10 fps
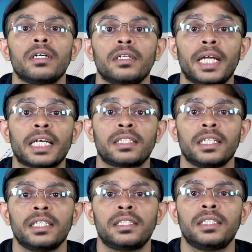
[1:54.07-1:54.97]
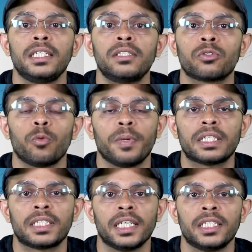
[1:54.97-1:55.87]
Next is the
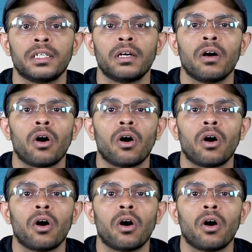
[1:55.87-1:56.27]
scoping stage.